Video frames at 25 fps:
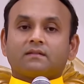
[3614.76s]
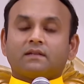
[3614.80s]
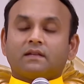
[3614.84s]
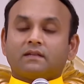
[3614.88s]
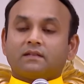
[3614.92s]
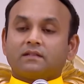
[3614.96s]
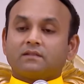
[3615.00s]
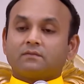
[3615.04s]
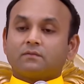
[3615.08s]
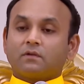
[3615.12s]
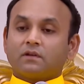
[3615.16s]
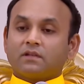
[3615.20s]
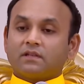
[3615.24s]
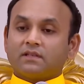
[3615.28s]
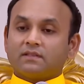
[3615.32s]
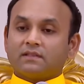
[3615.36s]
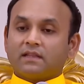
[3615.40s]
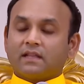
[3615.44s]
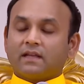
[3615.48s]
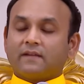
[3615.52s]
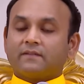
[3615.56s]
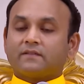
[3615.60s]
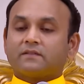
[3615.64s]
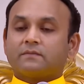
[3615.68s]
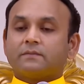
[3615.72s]
That is what his
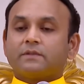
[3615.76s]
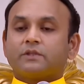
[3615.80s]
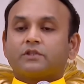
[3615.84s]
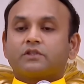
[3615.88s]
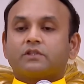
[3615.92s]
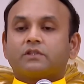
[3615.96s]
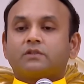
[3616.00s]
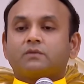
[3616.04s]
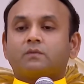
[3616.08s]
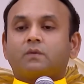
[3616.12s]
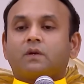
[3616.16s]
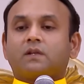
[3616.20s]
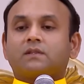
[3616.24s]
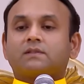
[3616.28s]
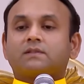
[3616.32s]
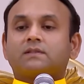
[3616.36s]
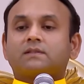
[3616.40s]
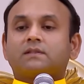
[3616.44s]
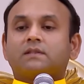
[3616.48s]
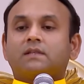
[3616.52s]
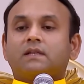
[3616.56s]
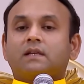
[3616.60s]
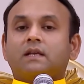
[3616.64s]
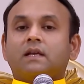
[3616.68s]
life's mission was.